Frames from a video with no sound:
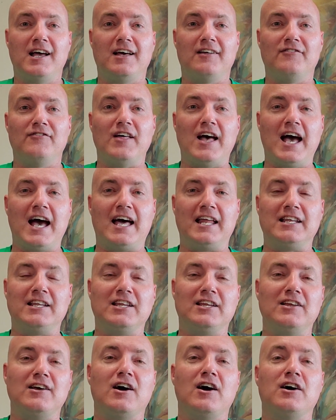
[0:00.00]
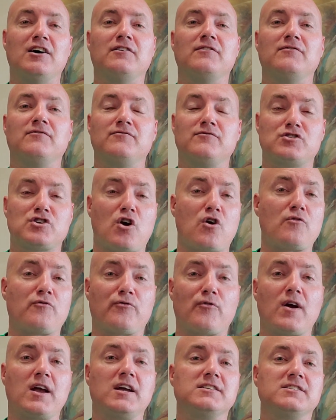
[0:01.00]
that a turf
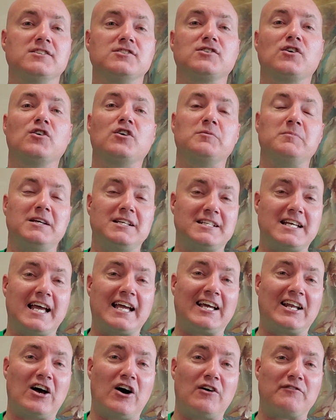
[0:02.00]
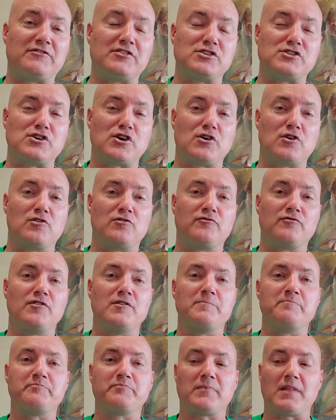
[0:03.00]
race is going to be taken off the turf
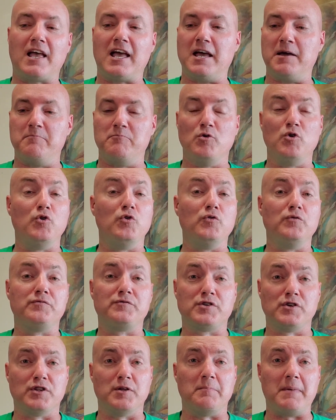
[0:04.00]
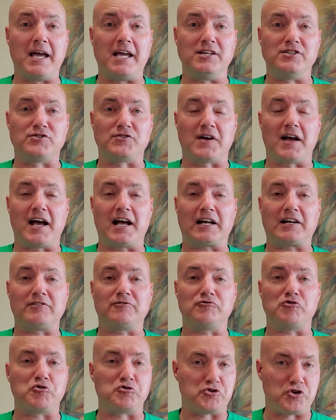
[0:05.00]
and moved to the main track
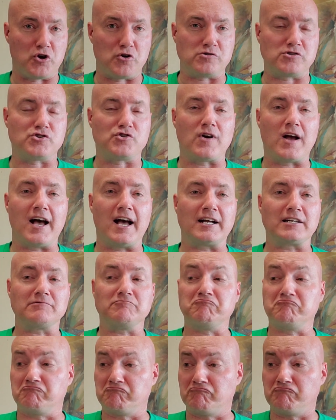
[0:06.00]
or dirt track